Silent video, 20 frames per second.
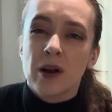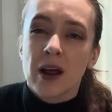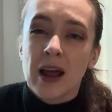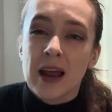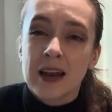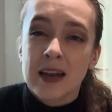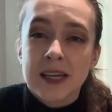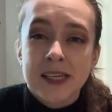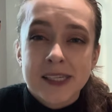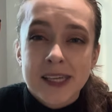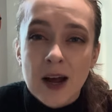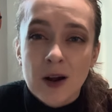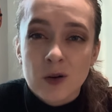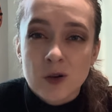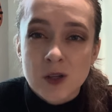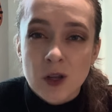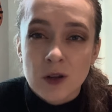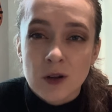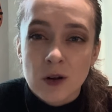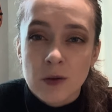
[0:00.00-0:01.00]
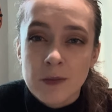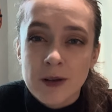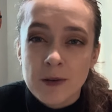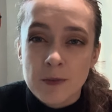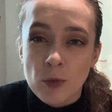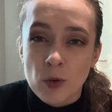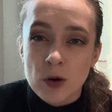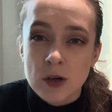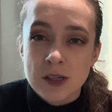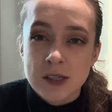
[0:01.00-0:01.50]
and it sounds a little bit
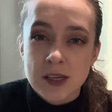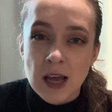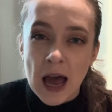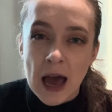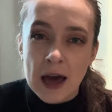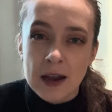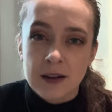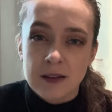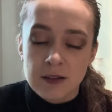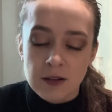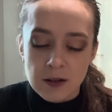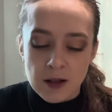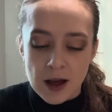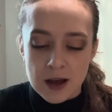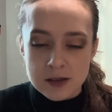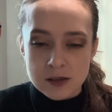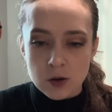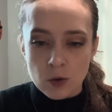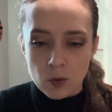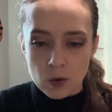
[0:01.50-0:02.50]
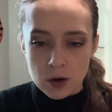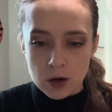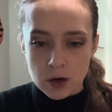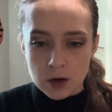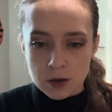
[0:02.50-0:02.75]
more sad in the last chord?